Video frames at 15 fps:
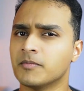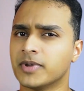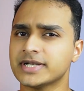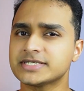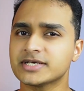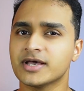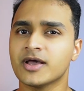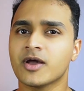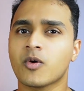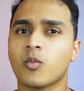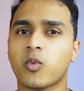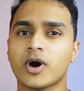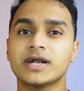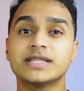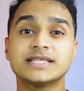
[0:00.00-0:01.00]
But
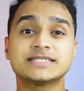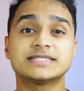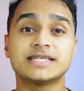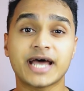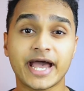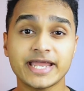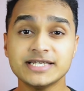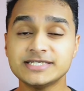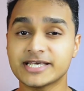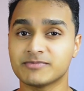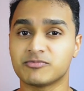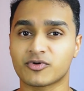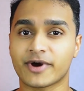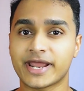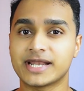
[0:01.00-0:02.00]
what this 9 day
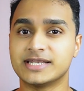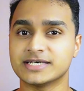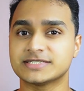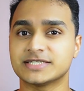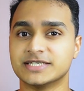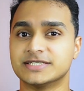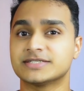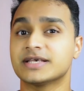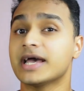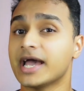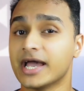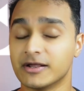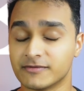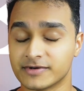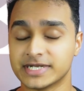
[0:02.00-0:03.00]
break does is
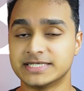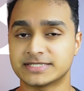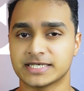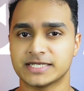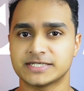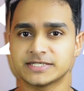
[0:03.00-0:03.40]
a reset.